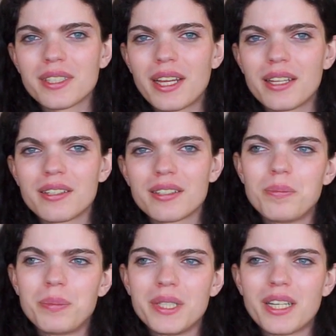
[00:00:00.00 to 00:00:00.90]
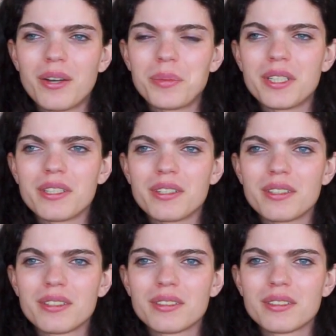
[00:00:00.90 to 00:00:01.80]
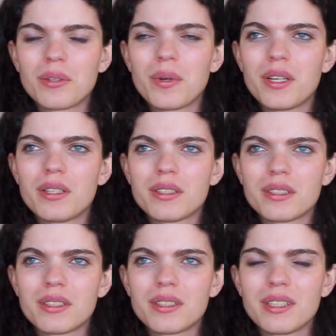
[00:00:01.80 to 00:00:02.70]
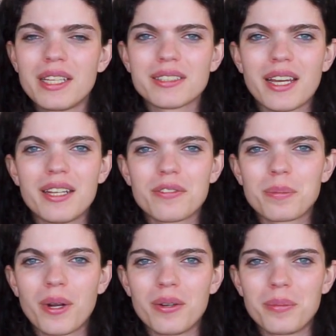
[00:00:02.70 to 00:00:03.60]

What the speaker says: And becoming, well, it's kind of part